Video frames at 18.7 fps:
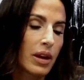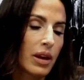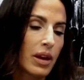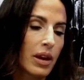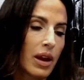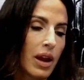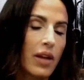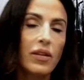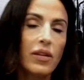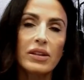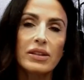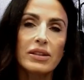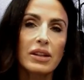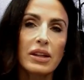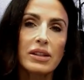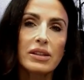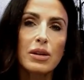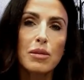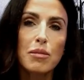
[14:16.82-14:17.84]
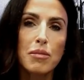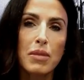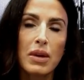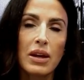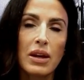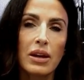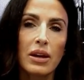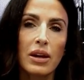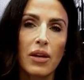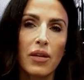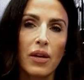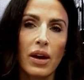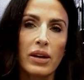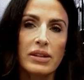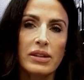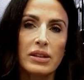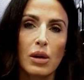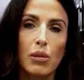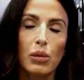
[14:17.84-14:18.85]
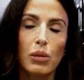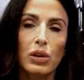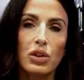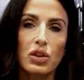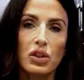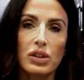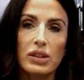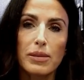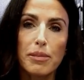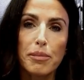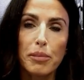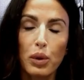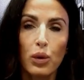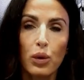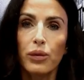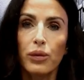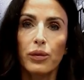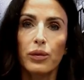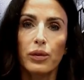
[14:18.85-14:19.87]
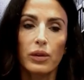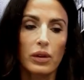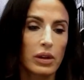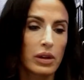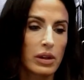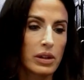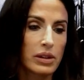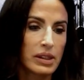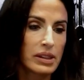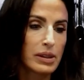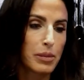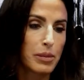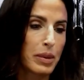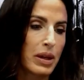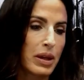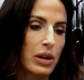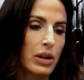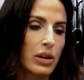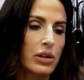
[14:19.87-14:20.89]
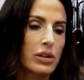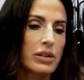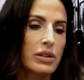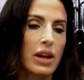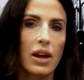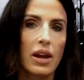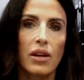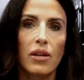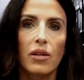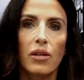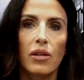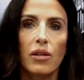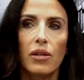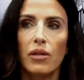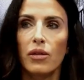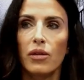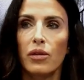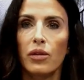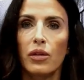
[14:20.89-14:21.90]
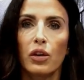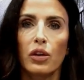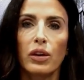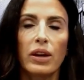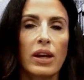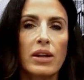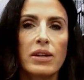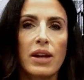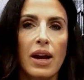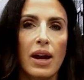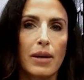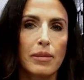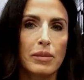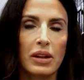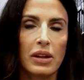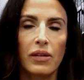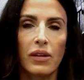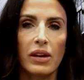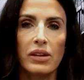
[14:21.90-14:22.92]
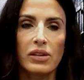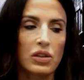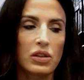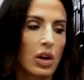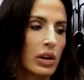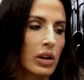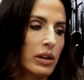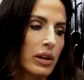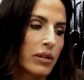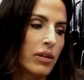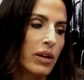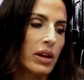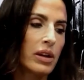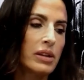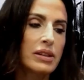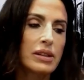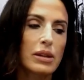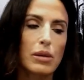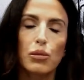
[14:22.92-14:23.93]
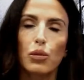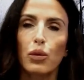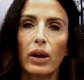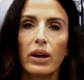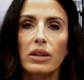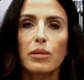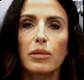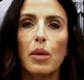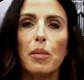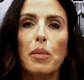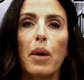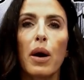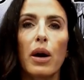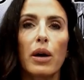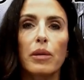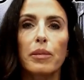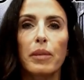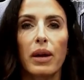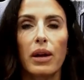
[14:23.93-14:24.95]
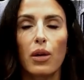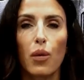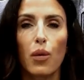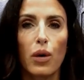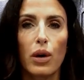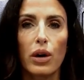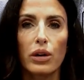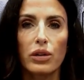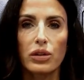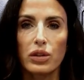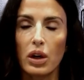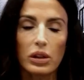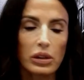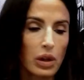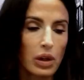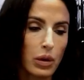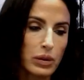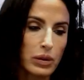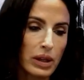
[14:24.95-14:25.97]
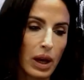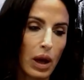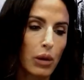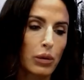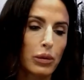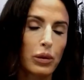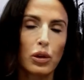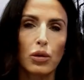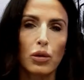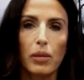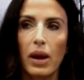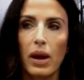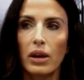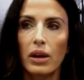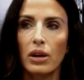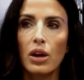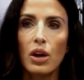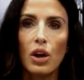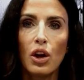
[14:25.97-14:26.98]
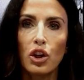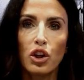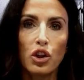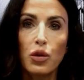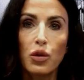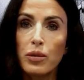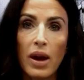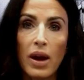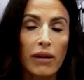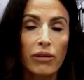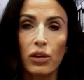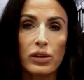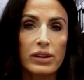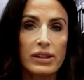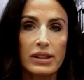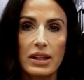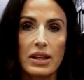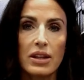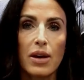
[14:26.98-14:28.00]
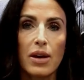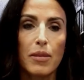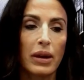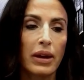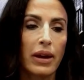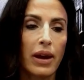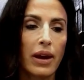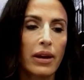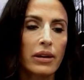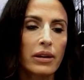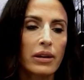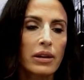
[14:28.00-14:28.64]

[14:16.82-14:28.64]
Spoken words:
And this doesn't mean that someone just poof disappears and they're kidnapped and they start living in some random apartment or dark hotel room and you never see them again.